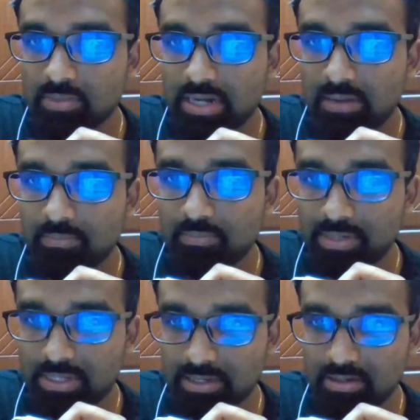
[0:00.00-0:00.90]
I would
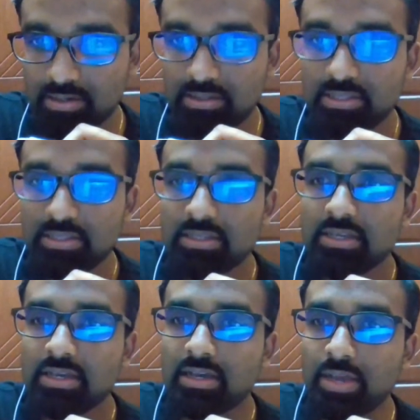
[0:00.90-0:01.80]
like to know if
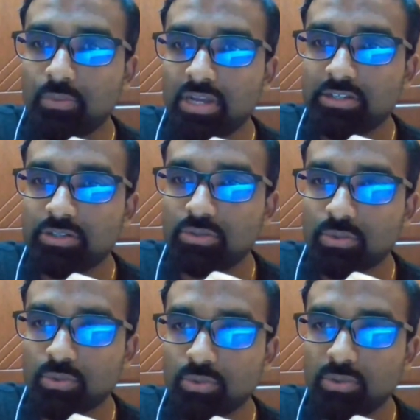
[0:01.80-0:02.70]
we can pursue a
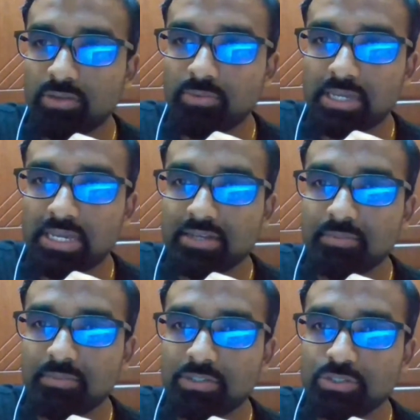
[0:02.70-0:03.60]
part-time degree
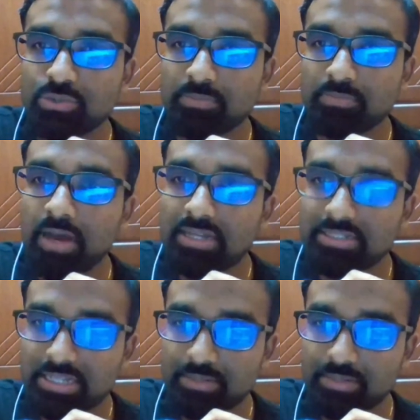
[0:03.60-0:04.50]
for law if I
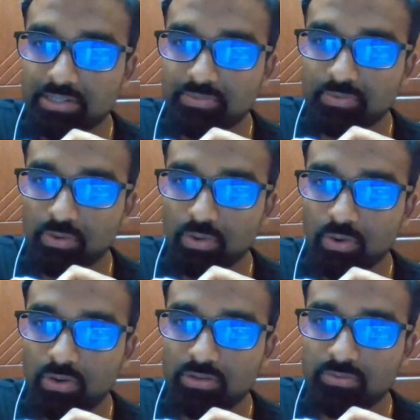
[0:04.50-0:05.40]
have a
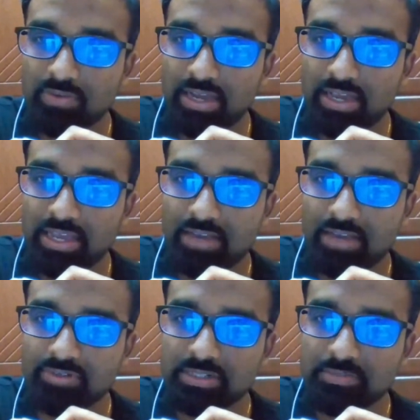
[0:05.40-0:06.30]
diploma that is
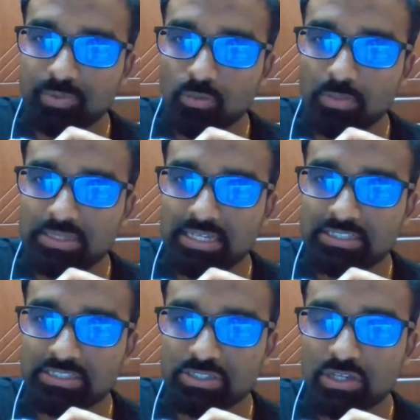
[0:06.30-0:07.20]
not
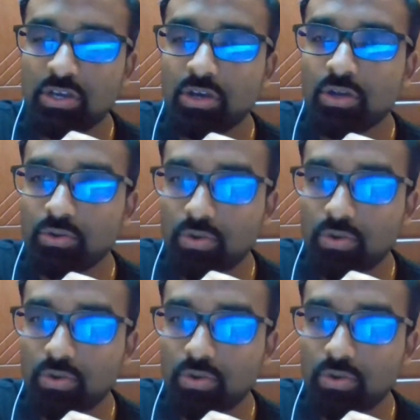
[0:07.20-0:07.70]
related with it.